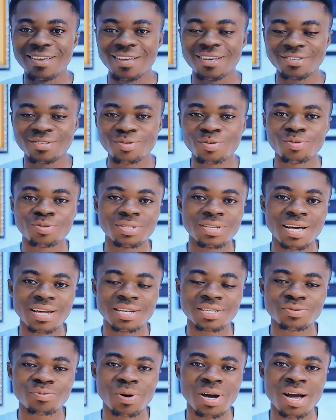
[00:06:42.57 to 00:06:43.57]
Yeah, so
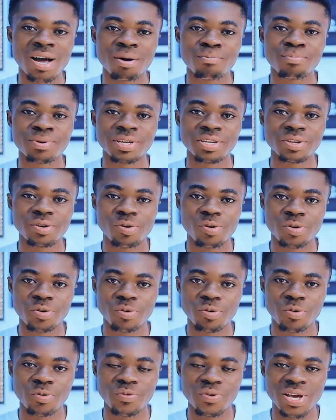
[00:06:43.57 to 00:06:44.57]
that is what happened
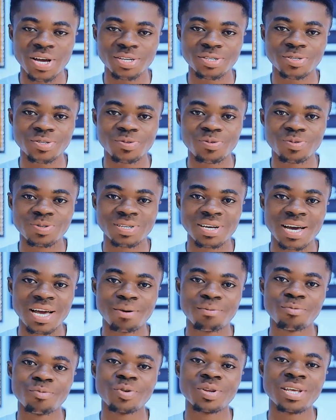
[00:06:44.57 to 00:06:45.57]
on Onya
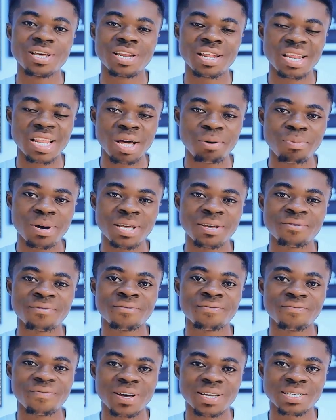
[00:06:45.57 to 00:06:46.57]
Showtime. We did another my
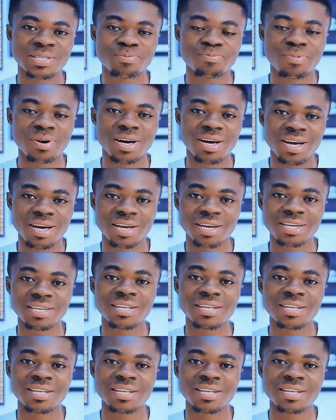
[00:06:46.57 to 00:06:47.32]
fast pack.